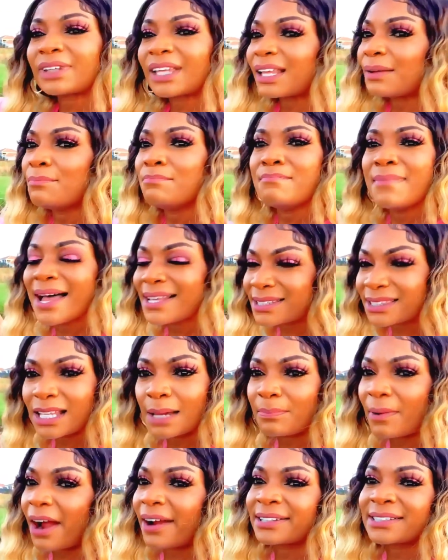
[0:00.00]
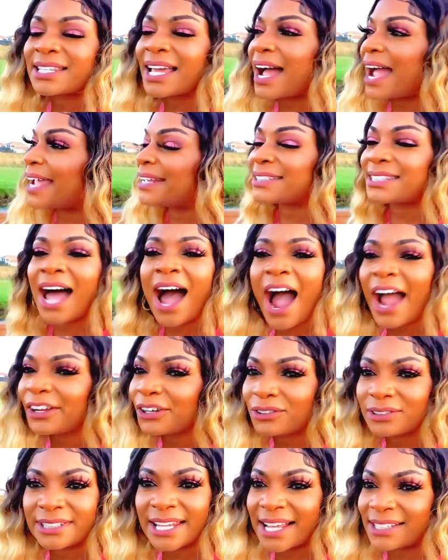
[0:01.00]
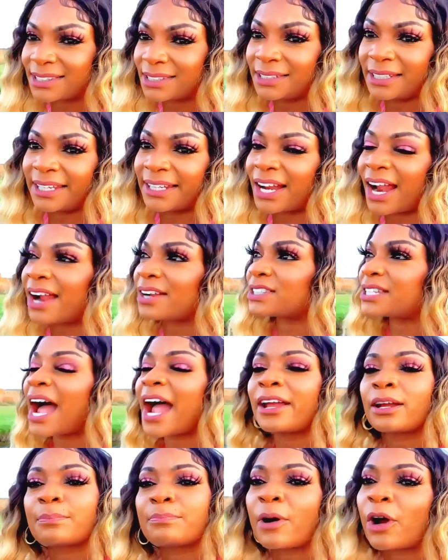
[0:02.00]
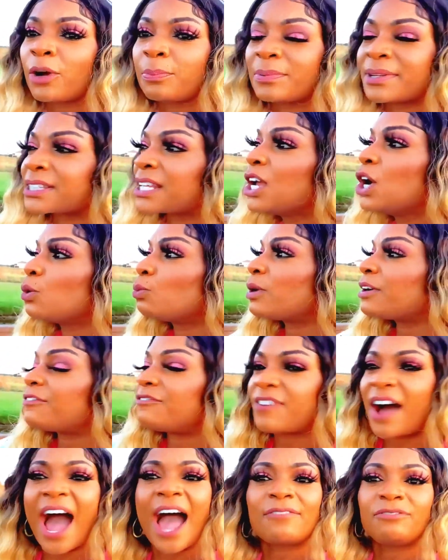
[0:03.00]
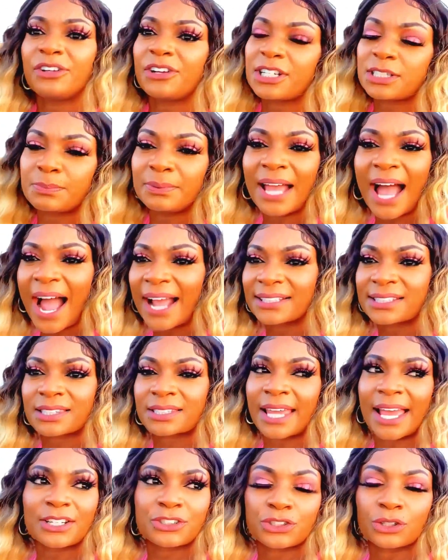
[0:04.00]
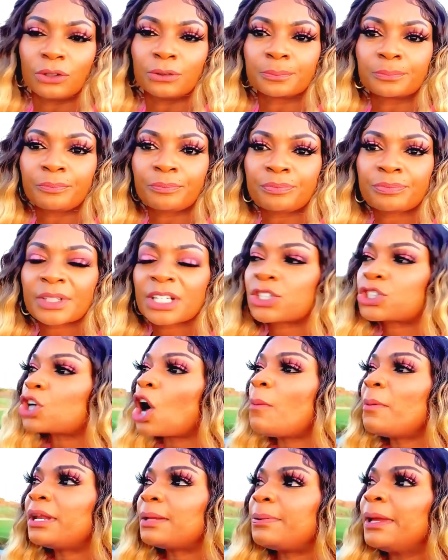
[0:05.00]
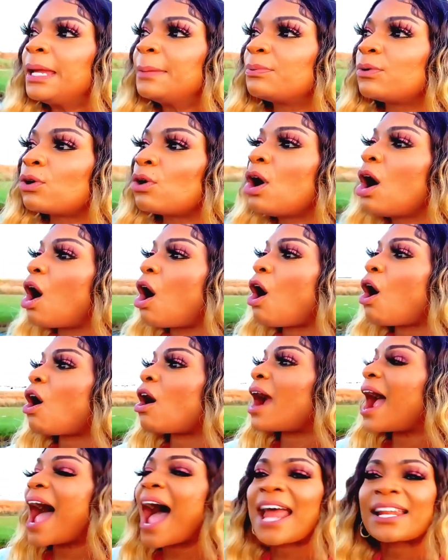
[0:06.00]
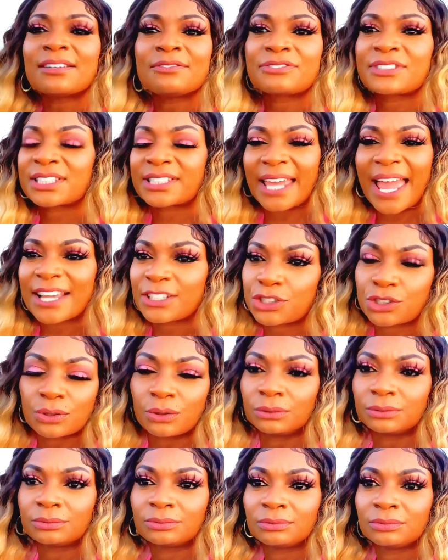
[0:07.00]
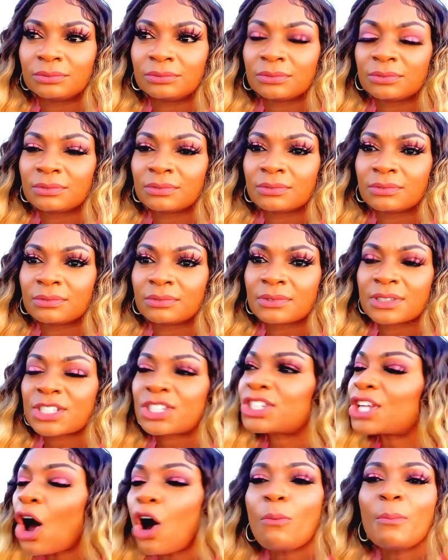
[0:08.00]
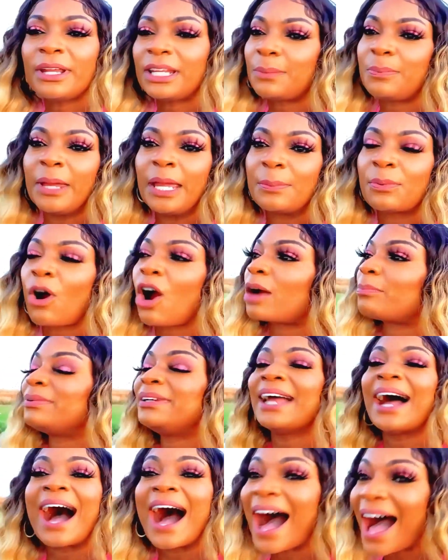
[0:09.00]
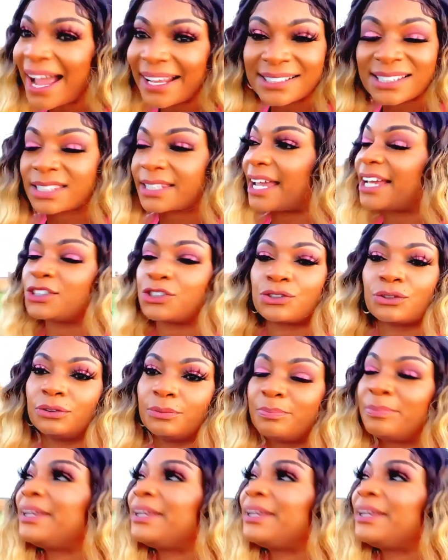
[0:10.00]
messed up our entire destiny and our entire purpose. We're 5 years behind schedule. So many people are out of schedule. So many people are behind schedule.